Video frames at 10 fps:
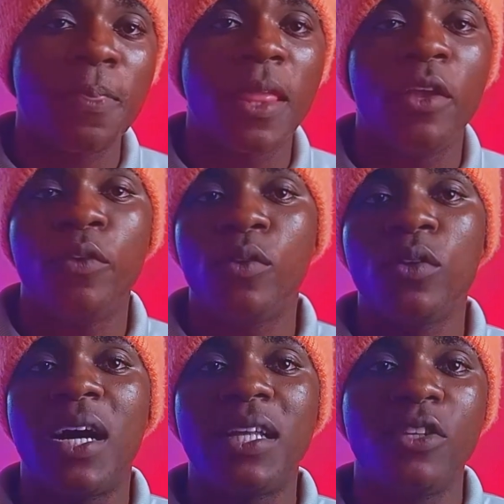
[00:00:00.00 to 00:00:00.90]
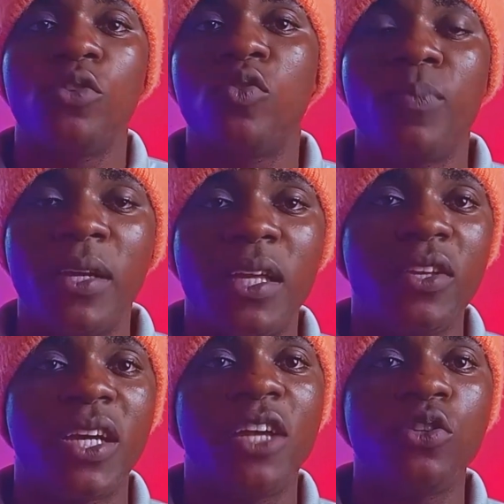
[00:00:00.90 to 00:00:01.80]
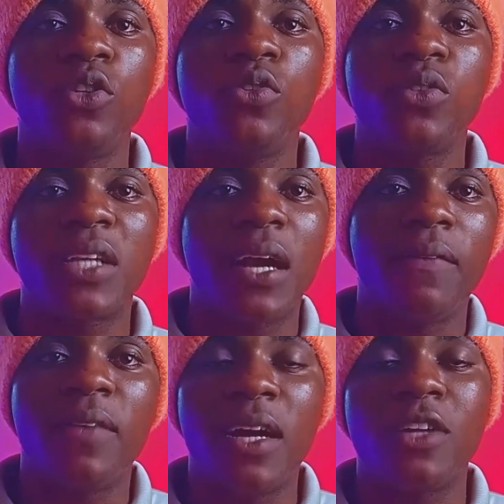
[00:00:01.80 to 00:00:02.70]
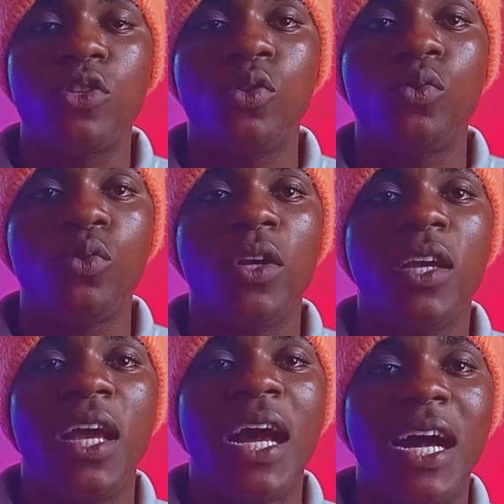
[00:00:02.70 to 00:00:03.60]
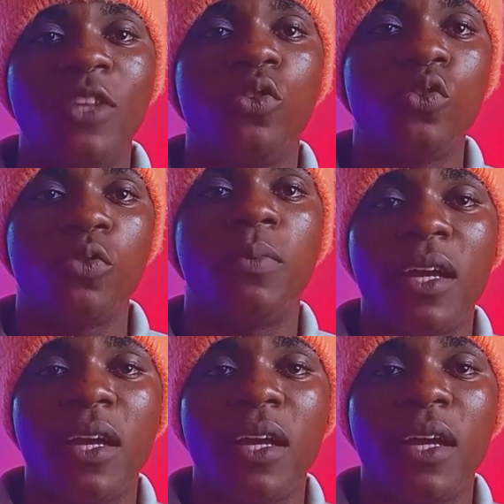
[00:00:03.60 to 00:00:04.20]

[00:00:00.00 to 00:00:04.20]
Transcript: If you want to add a YouTube banner, you can actually use Canva to add YouTube banner.